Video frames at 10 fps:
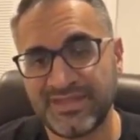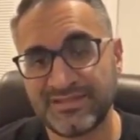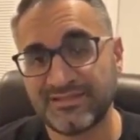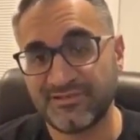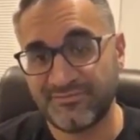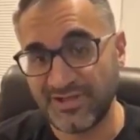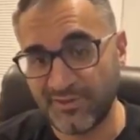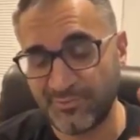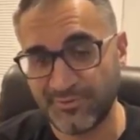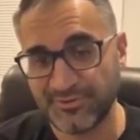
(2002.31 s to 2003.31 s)
that the
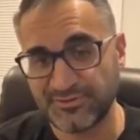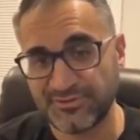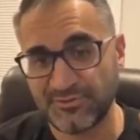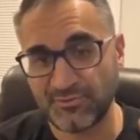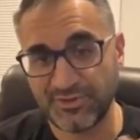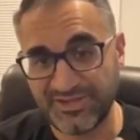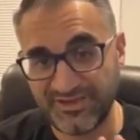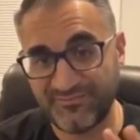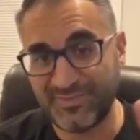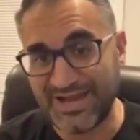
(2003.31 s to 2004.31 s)
developers
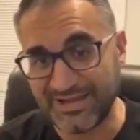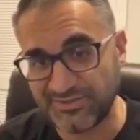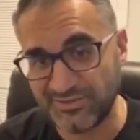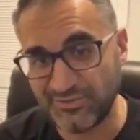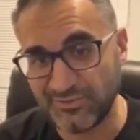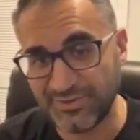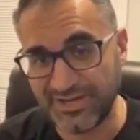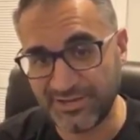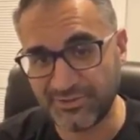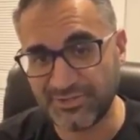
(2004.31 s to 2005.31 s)
would give back
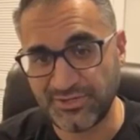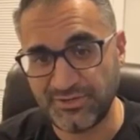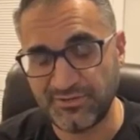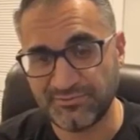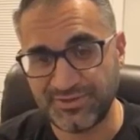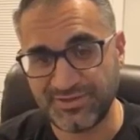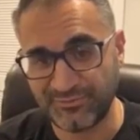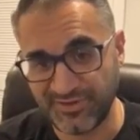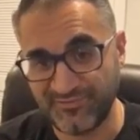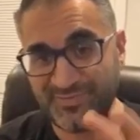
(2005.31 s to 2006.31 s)
to NRGY,
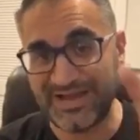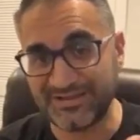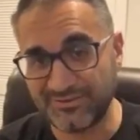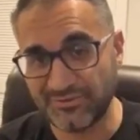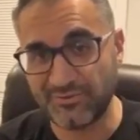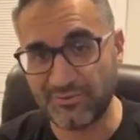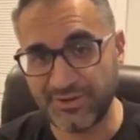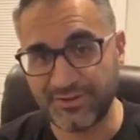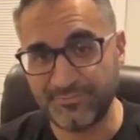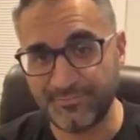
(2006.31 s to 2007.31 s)
right? They'll give back to the
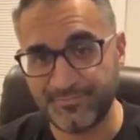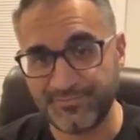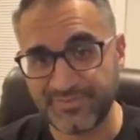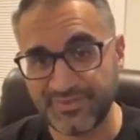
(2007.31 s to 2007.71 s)
coin.